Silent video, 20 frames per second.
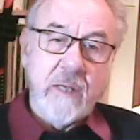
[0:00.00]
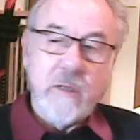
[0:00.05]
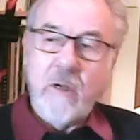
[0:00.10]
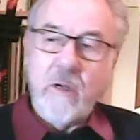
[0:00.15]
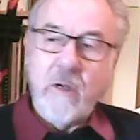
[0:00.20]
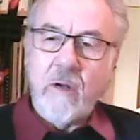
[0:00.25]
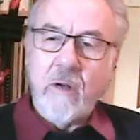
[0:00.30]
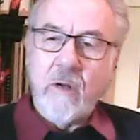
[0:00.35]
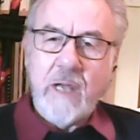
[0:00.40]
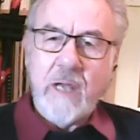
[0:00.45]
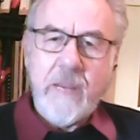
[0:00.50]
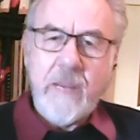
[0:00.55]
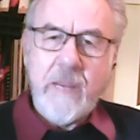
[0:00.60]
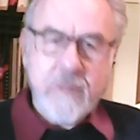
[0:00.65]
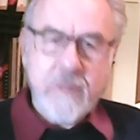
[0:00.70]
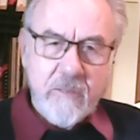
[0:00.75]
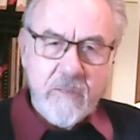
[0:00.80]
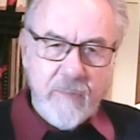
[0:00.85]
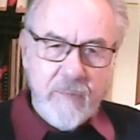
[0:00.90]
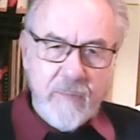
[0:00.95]
you got
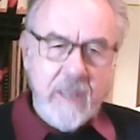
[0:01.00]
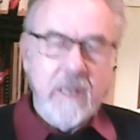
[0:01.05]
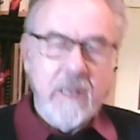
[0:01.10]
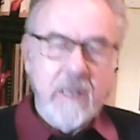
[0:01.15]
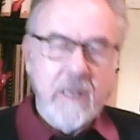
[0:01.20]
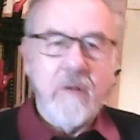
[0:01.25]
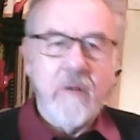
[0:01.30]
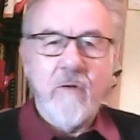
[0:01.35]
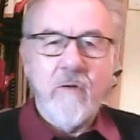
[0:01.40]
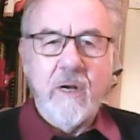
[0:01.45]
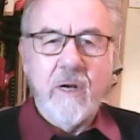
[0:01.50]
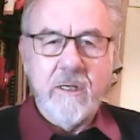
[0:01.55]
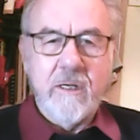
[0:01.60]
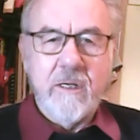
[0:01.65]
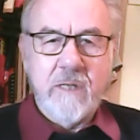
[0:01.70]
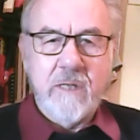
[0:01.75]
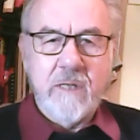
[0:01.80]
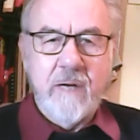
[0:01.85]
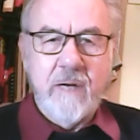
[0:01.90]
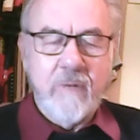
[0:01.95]
heaps of money to try and
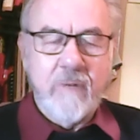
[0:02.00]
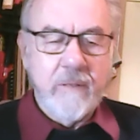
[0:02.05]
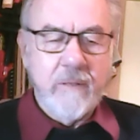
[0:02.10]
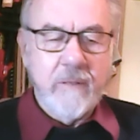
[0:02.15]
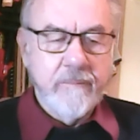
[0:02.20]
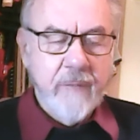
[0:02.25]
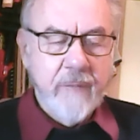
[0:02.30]
save it.